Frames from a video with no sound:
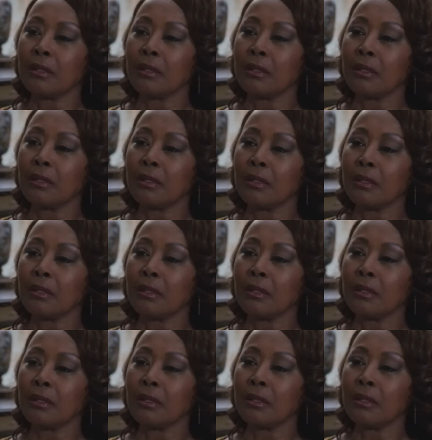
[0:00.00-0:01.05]

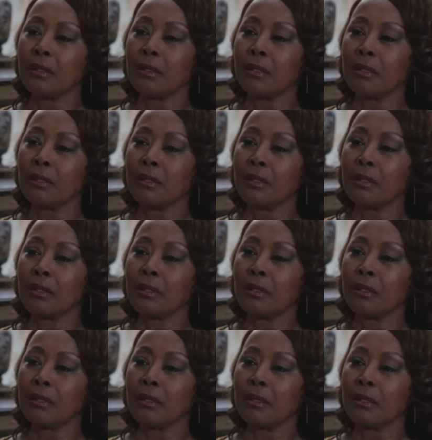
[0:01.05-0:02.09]

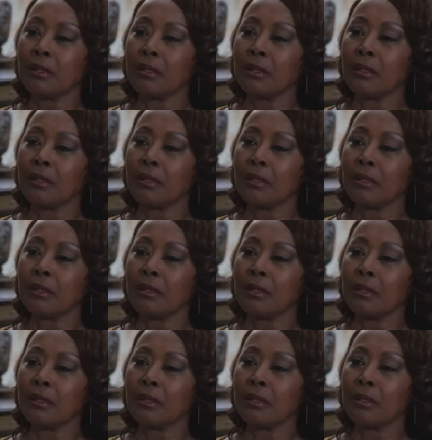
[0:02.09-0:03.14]

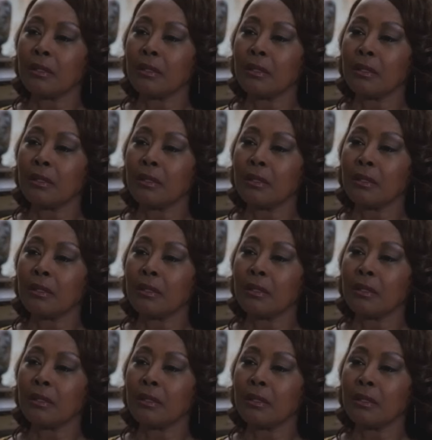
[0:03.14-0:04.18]

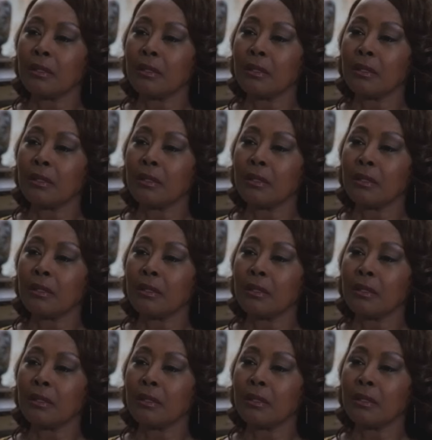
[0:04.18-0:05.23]

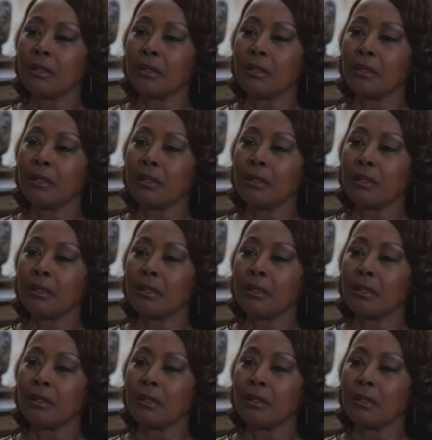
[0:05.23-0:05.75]
[no speech]